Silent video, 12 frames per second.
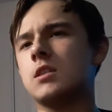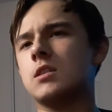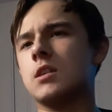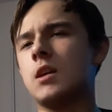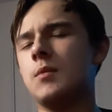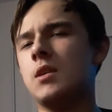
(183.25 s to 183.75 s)

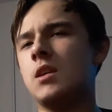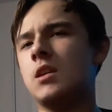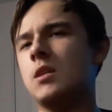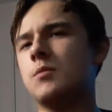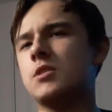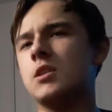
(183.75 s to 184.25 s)
Because like I'm gonna
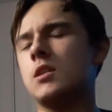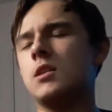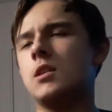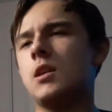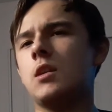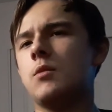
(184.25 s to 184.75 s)
end up seeing
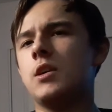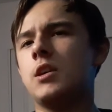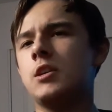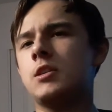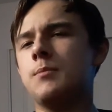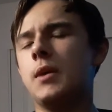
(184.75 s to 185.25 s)
it
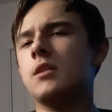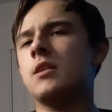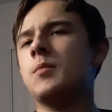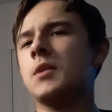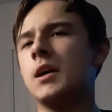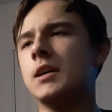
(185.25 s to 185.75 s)
anyways,
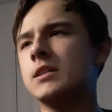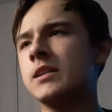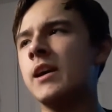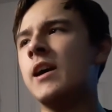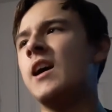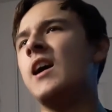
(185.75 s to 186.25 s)
mainly
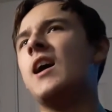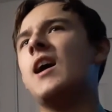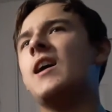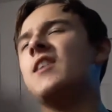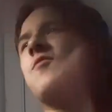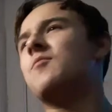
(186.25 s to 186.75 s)
because
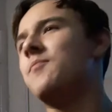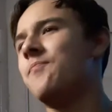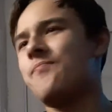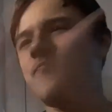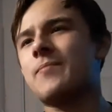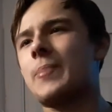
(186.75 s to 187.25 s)
I
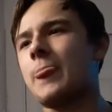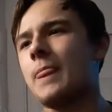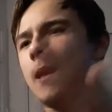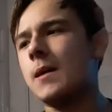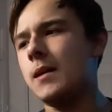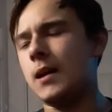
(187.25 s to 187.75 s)

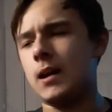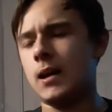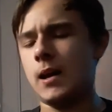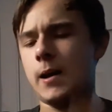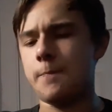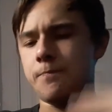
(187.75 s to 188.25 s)

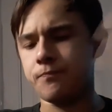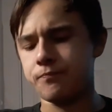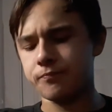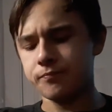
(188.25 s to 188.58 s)
um